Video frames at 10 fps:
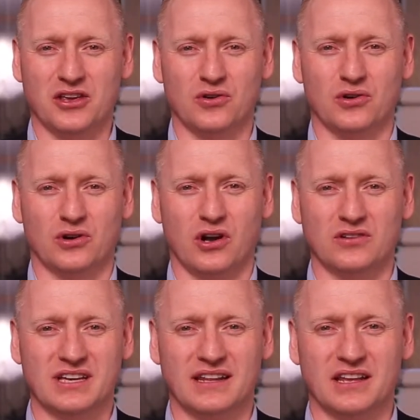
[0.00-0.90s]
your
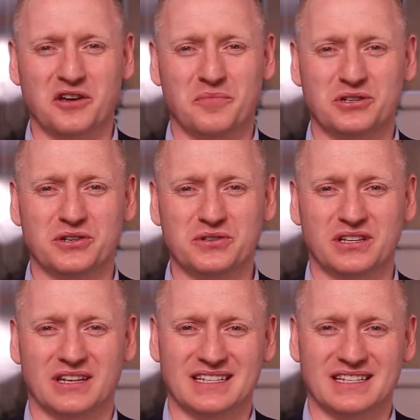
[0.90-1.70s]
content that you're producing,